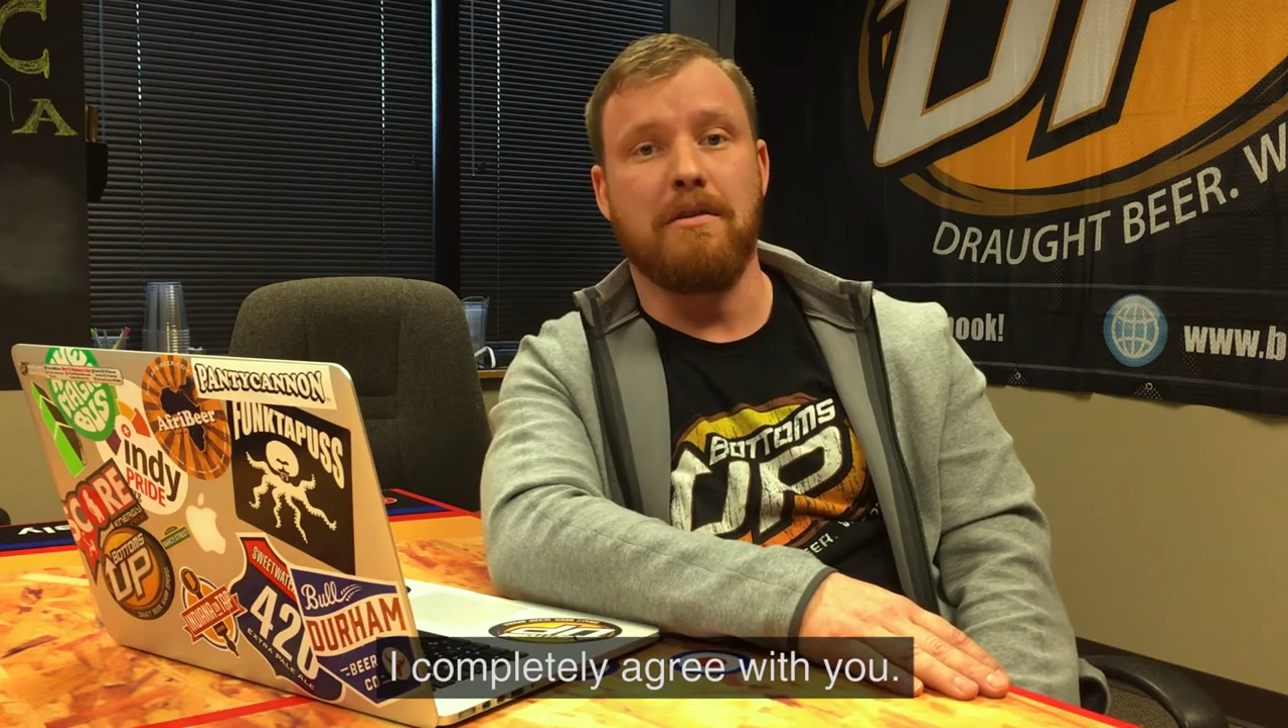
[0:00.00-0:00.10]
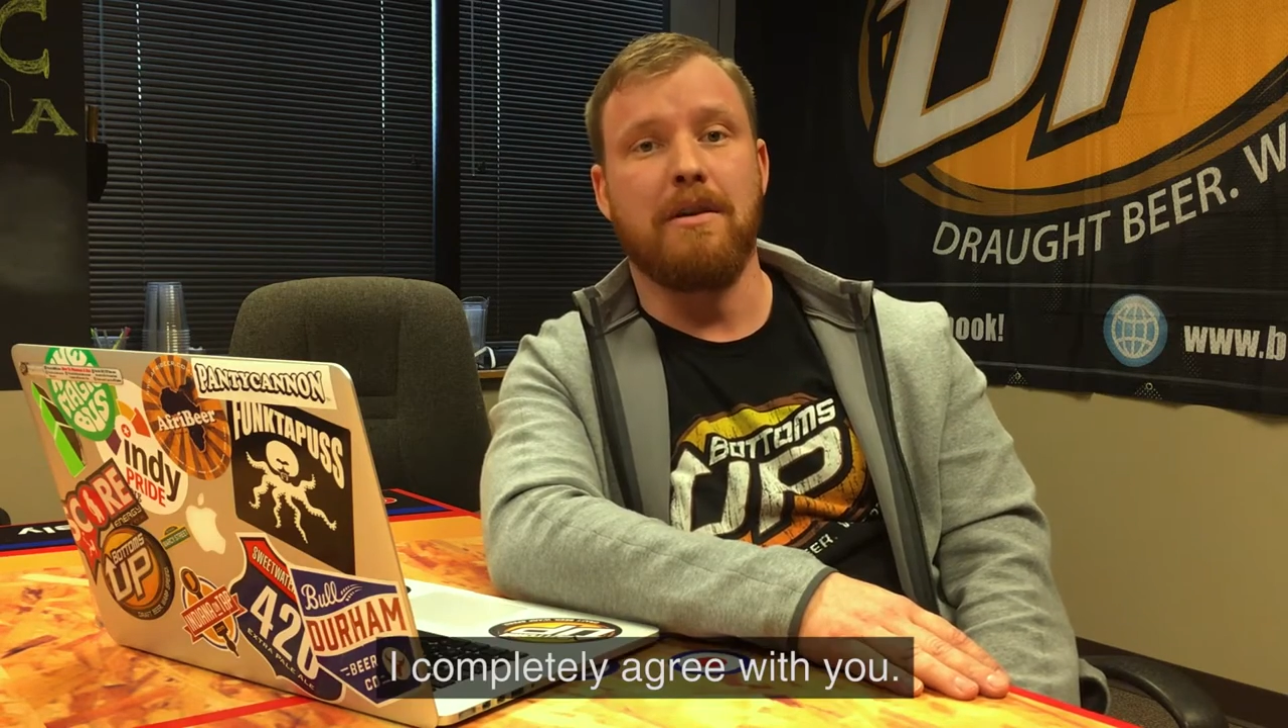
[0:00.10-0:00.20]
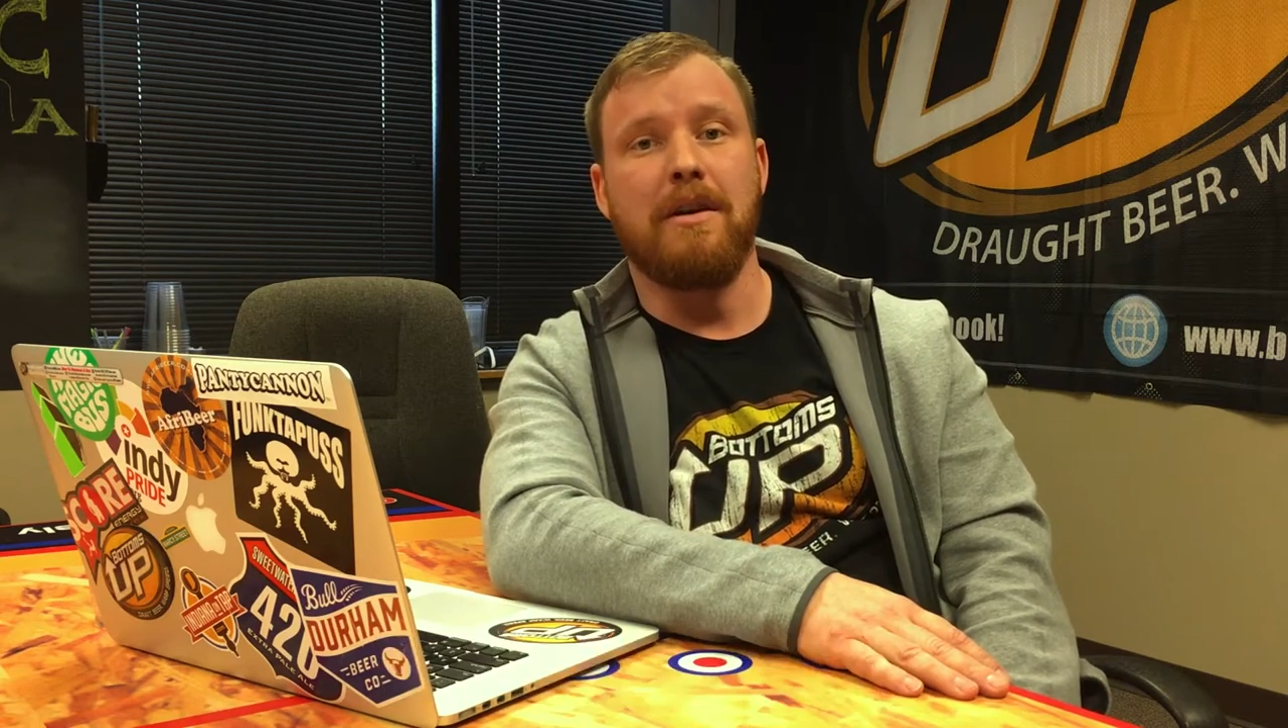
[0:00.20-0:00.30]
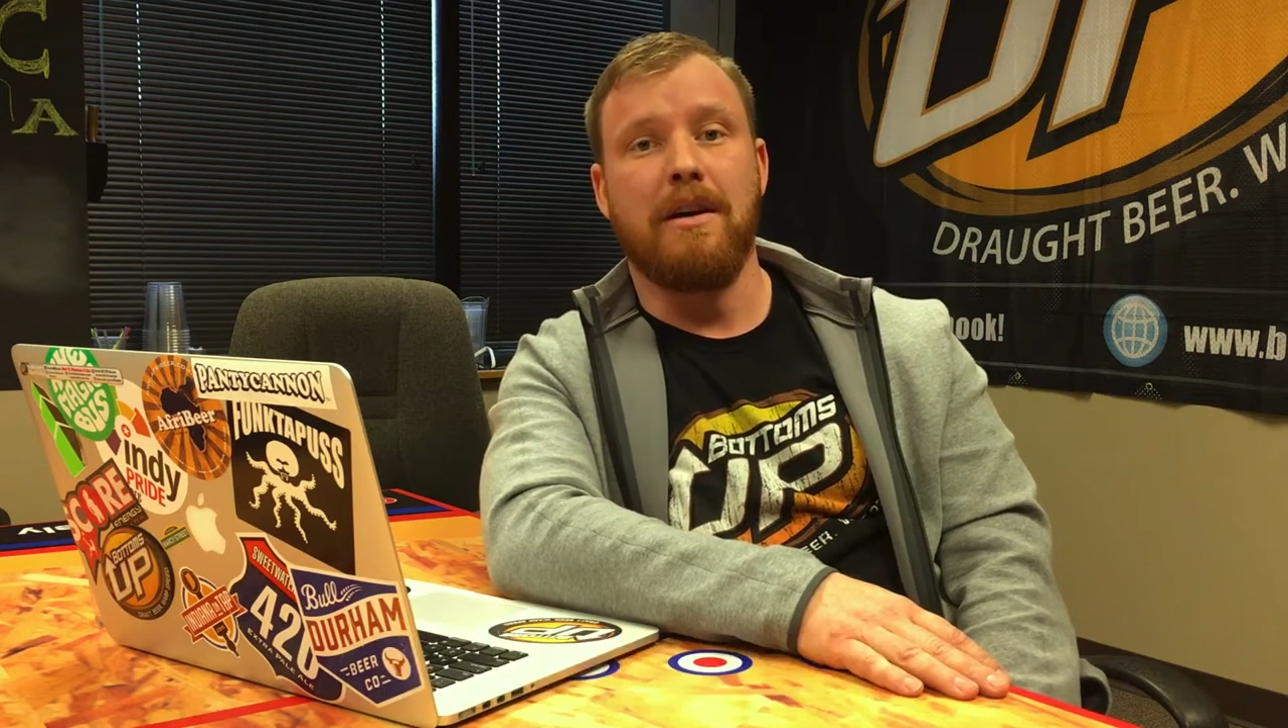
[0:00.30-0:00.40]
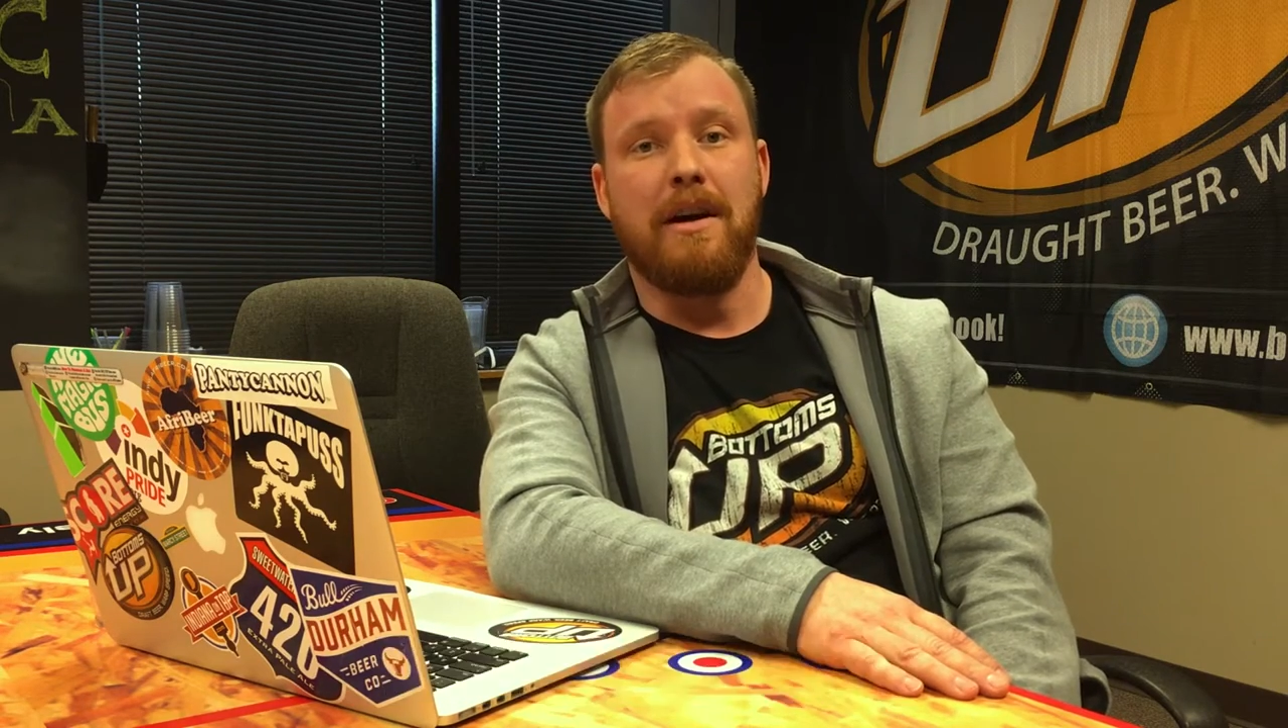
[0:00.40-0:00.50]

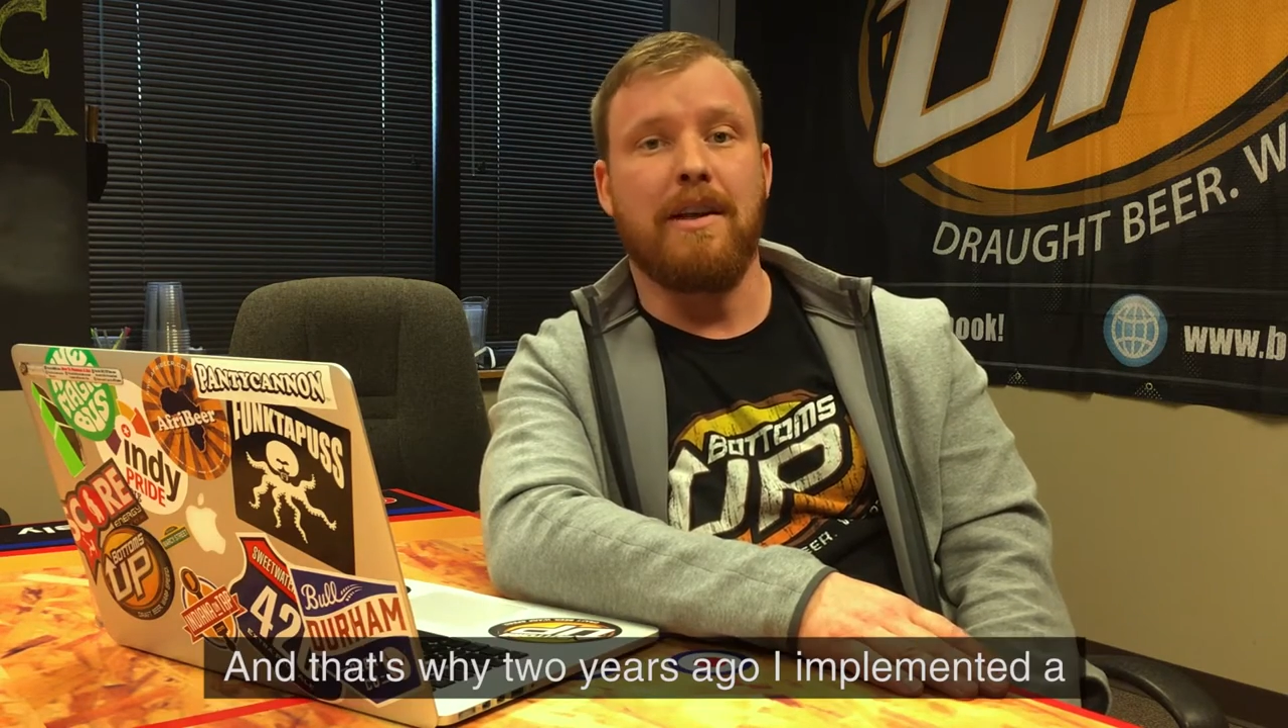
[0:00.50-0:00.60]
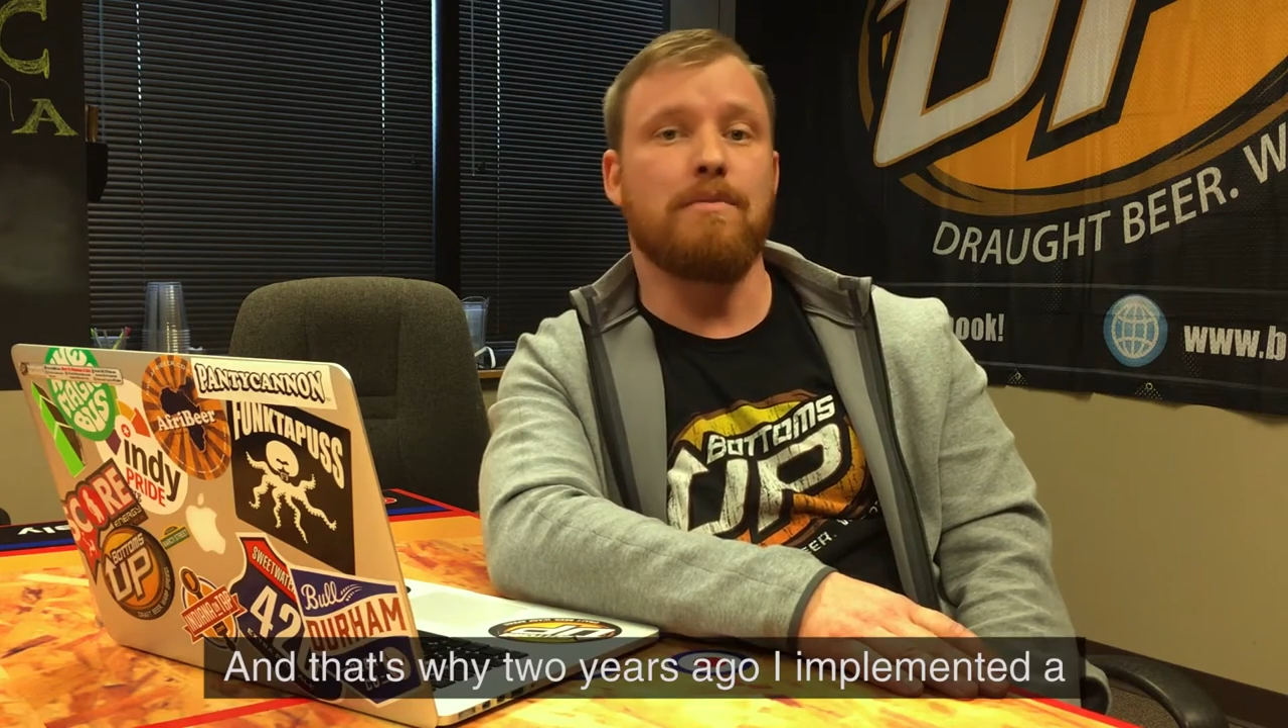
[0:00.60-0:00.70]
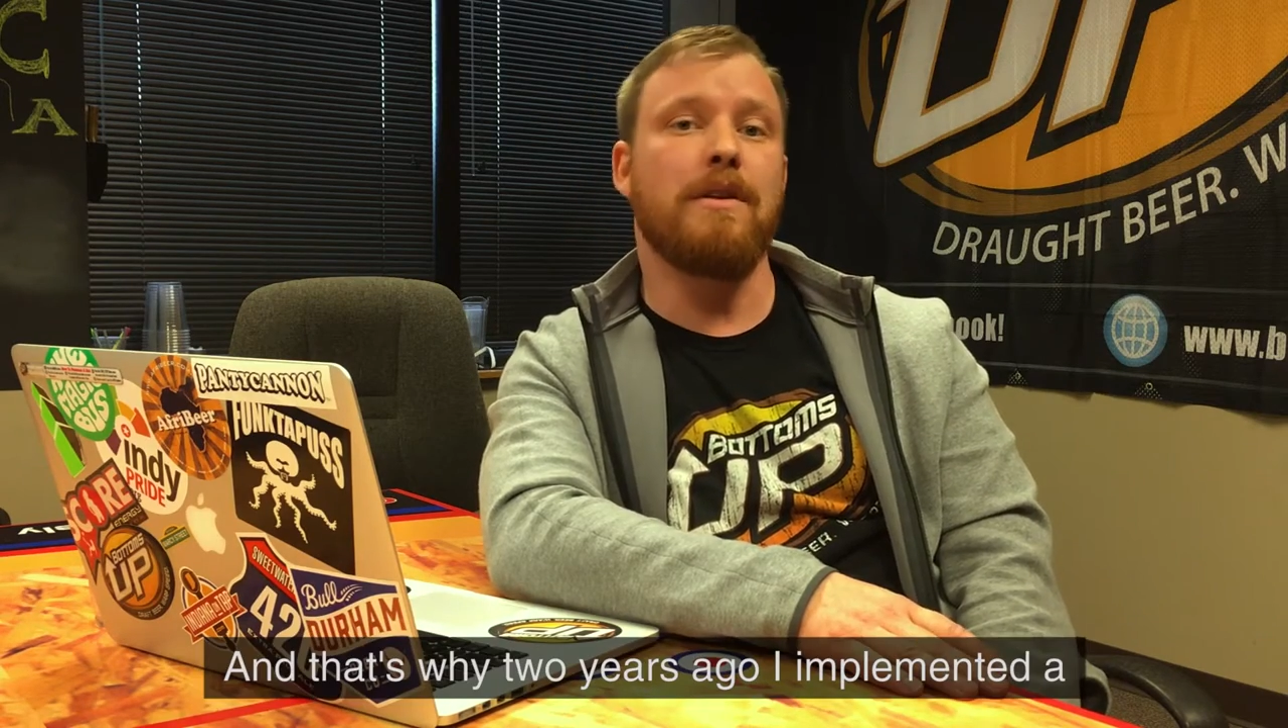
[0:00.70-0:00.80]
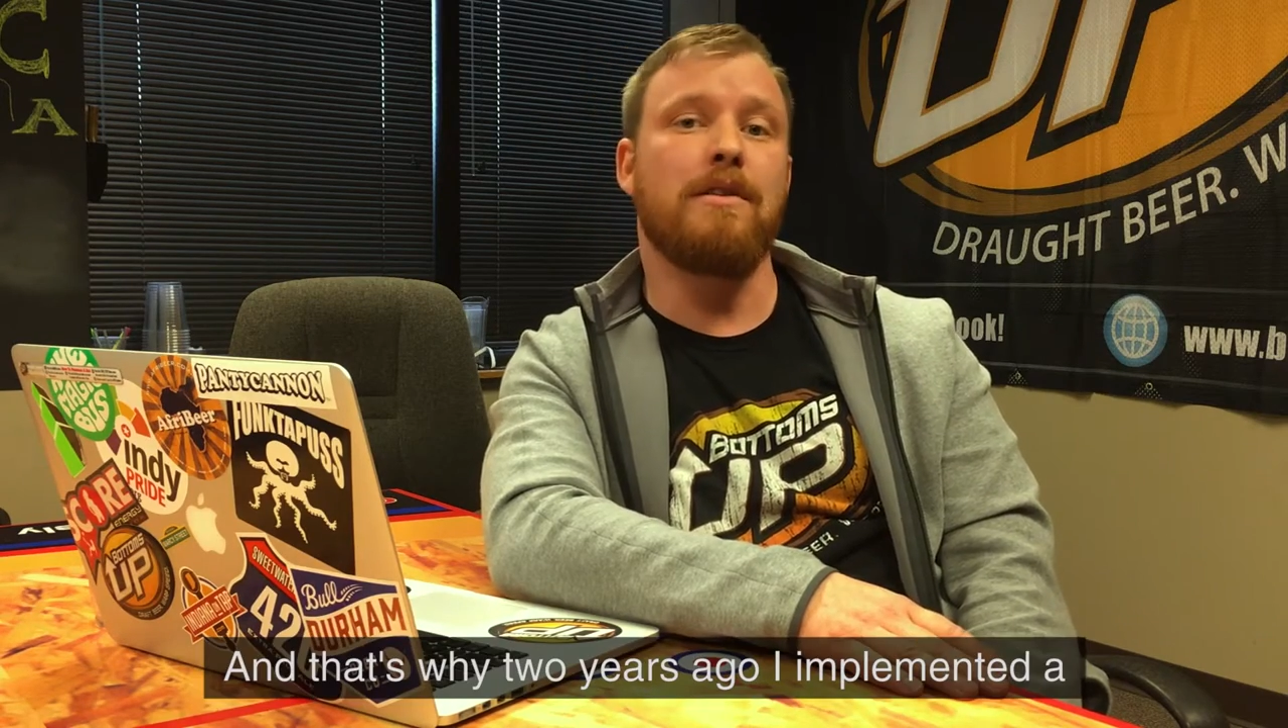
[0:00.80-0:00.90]
And that's why